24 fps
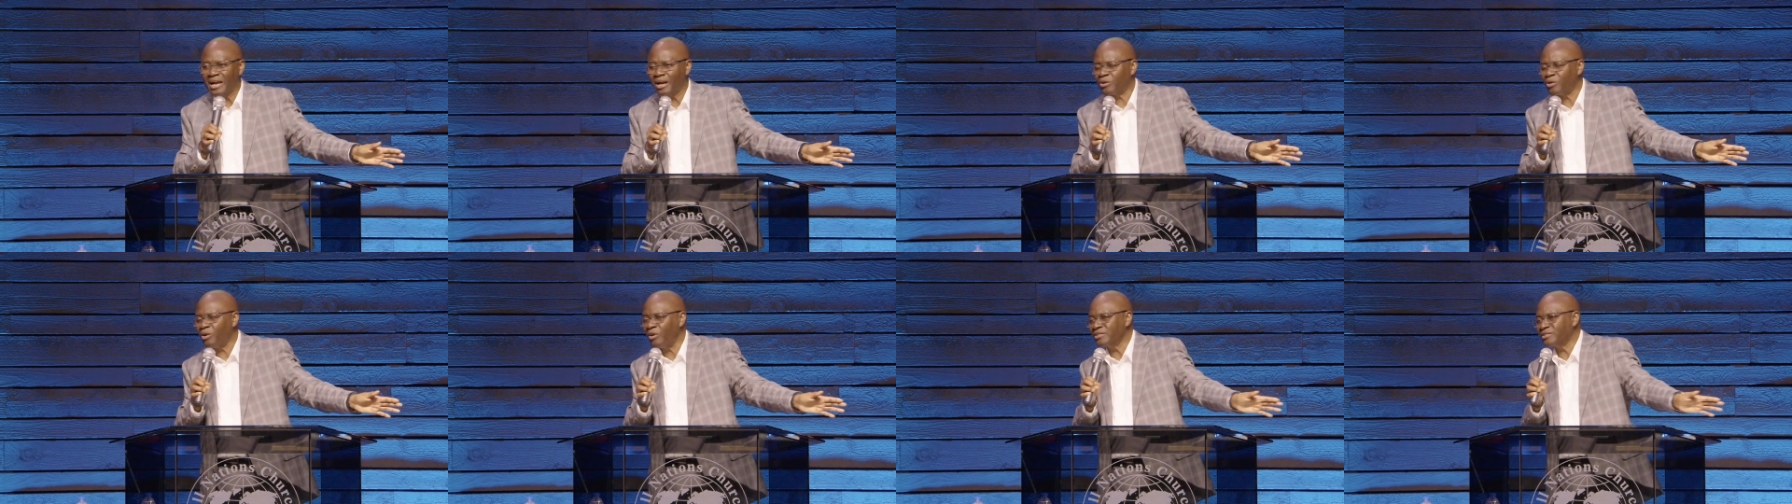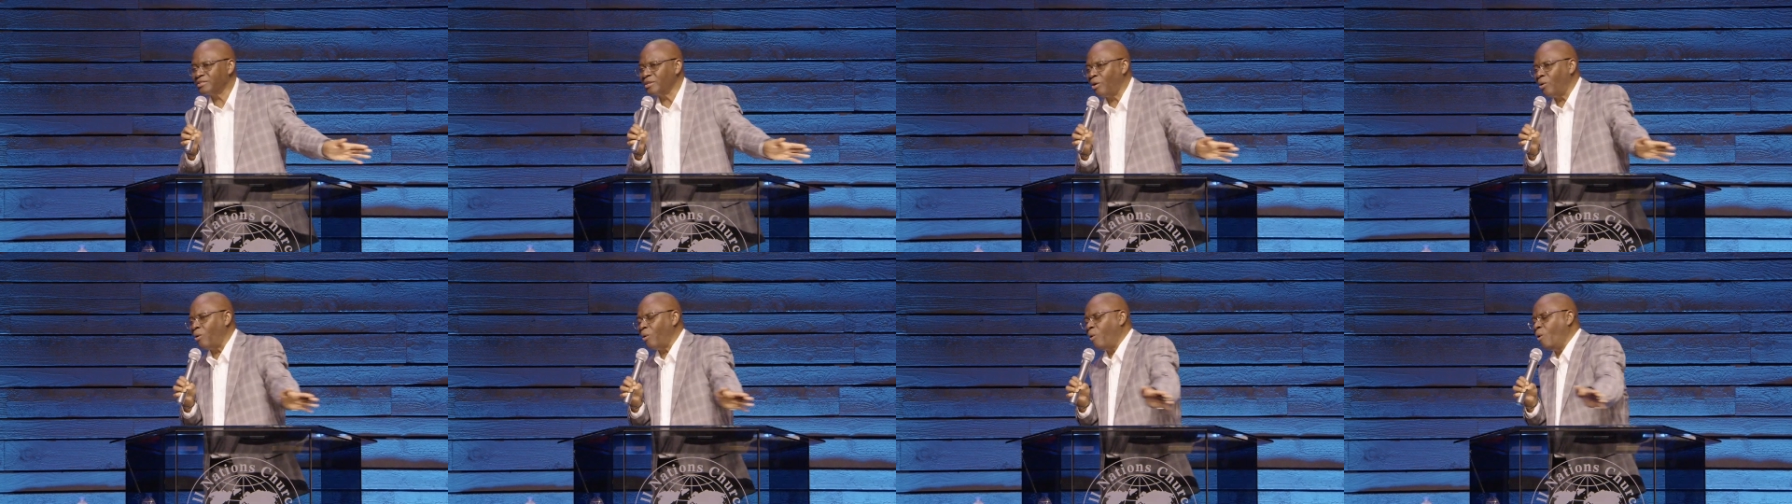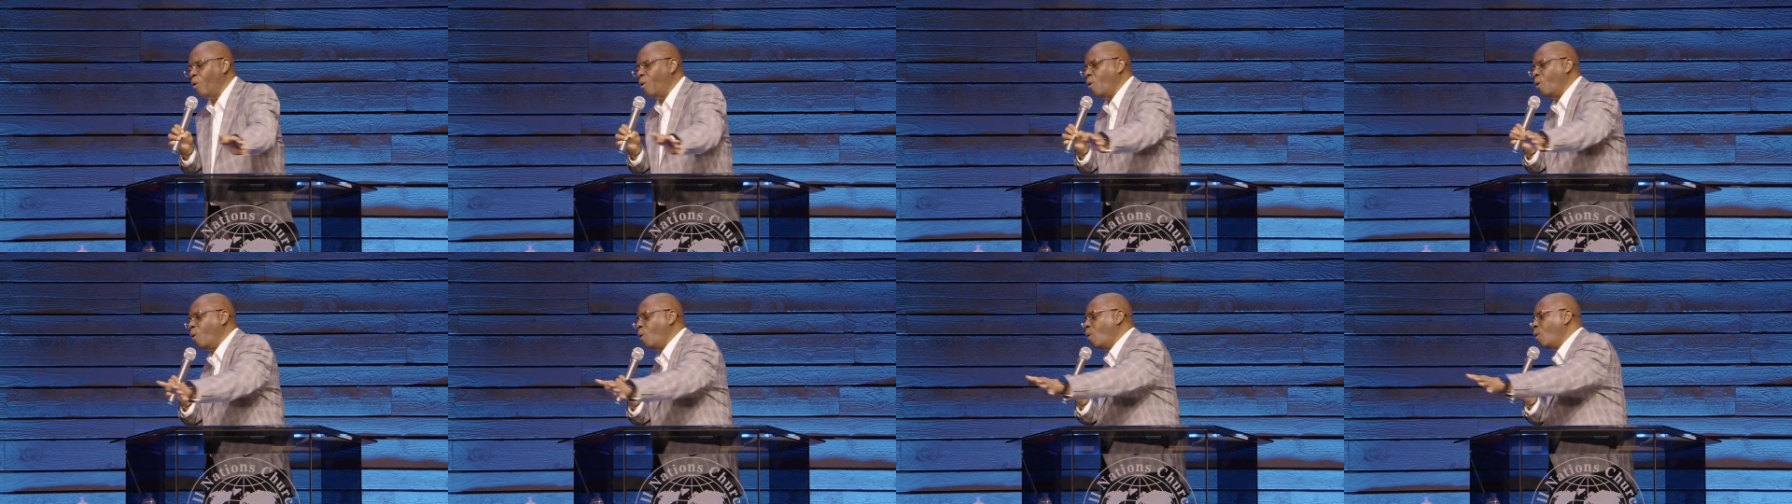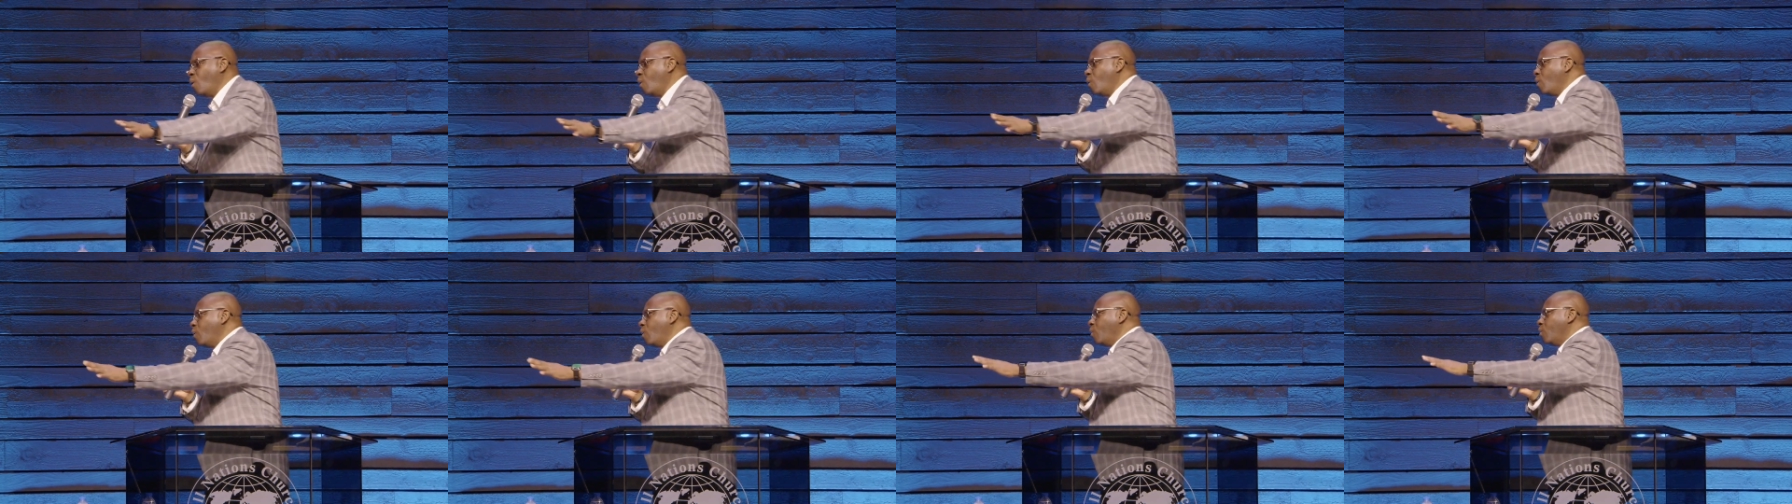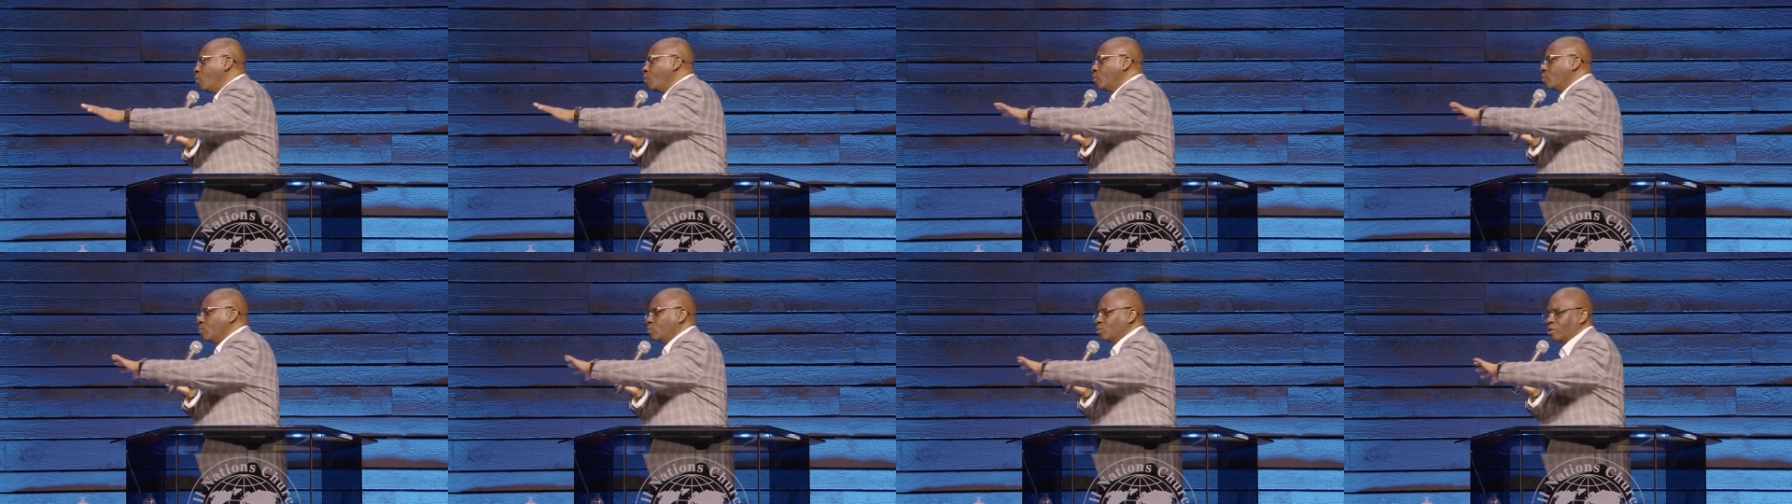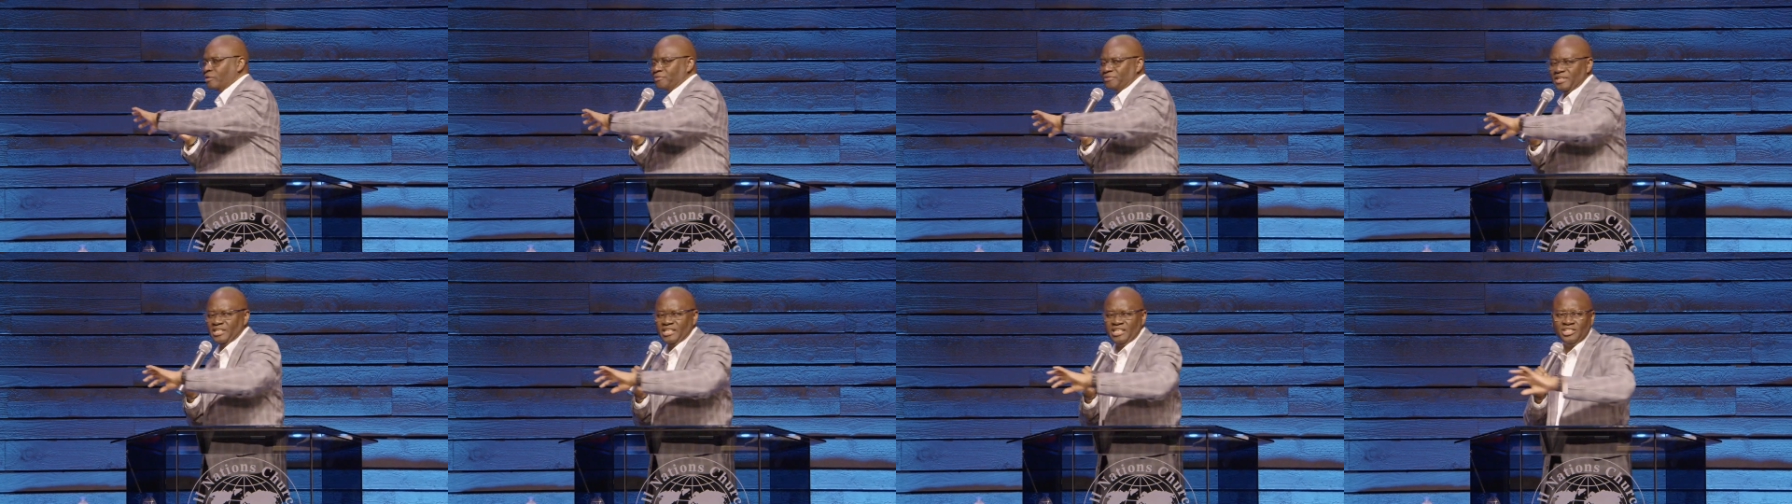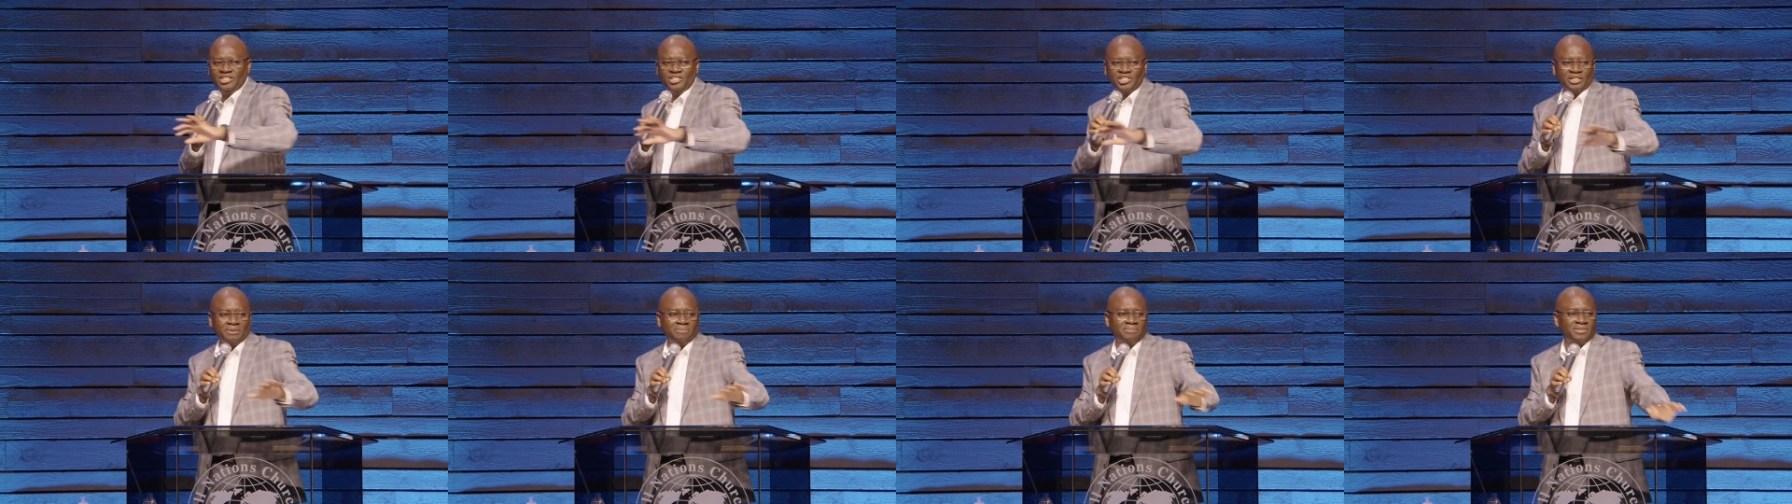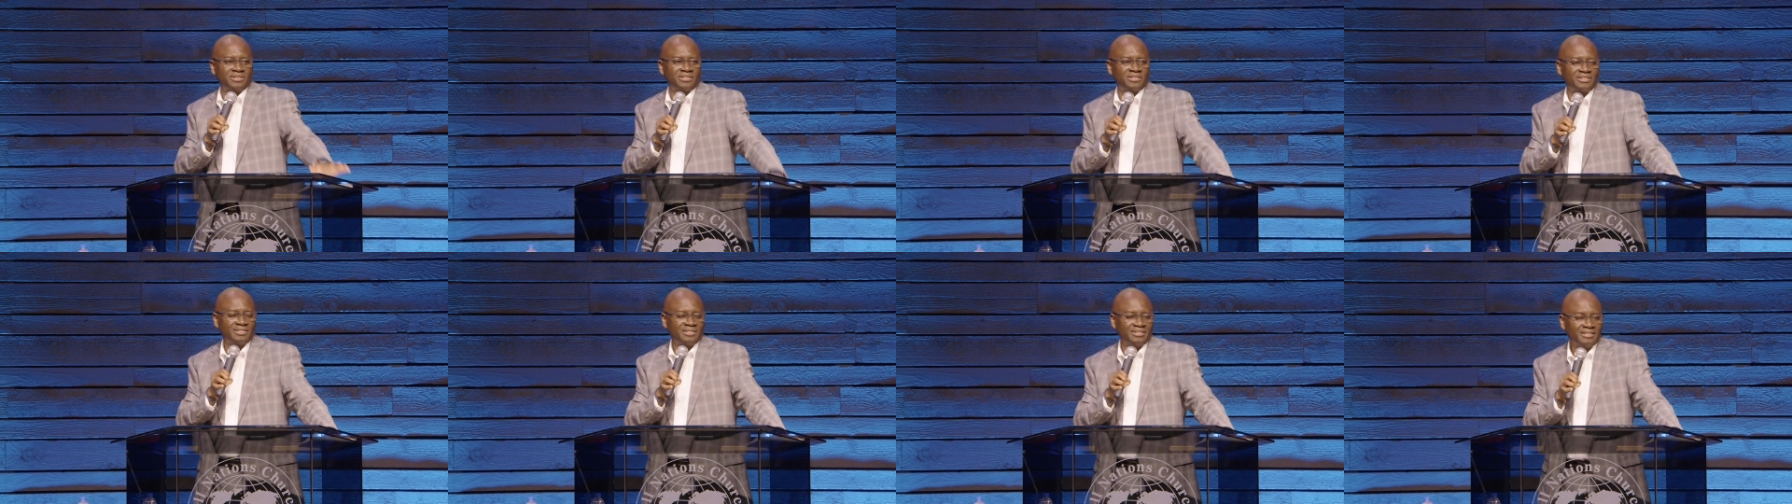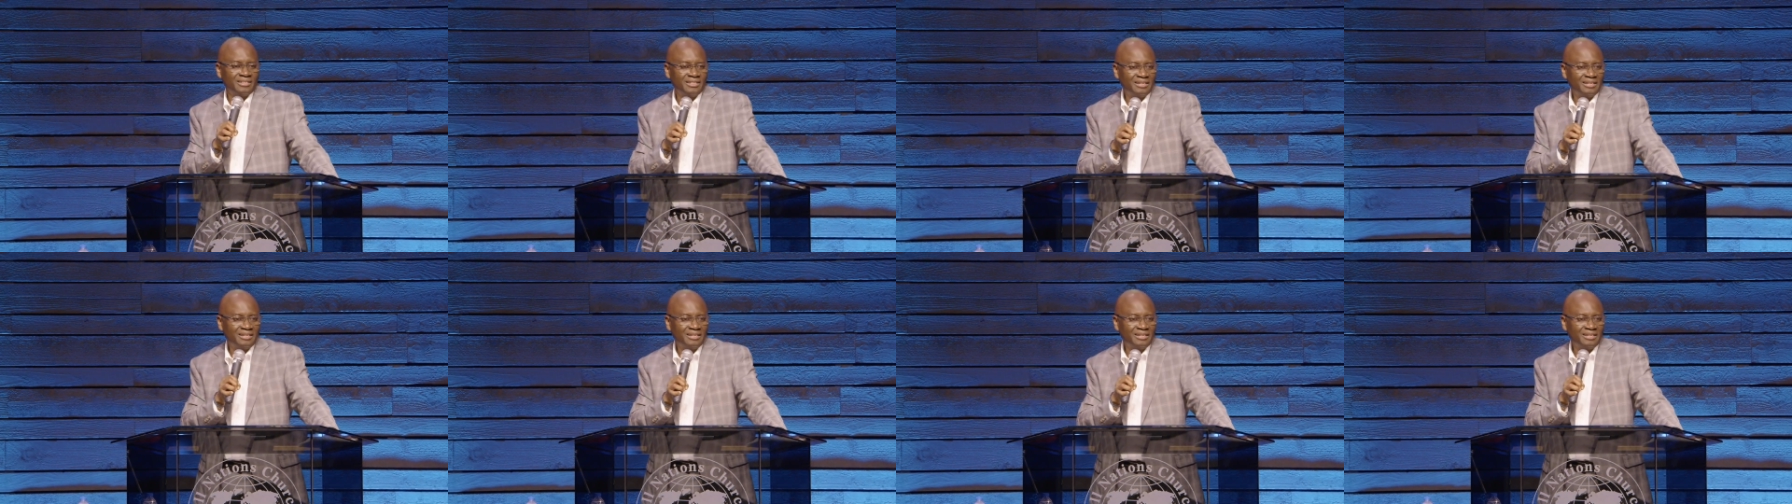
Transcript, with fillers: across the whole of Egypt.